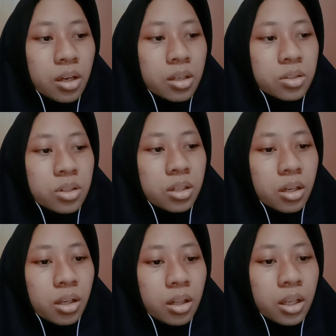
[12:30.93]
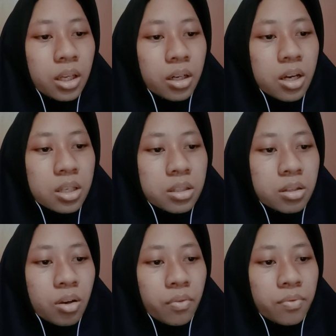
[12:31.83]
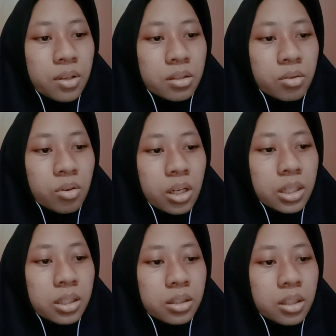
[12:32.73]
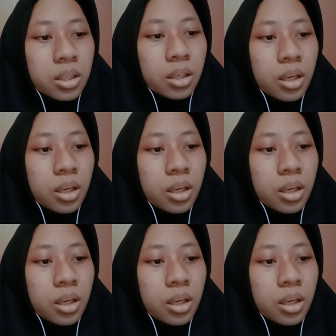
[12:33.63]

Generally, reagents of this quality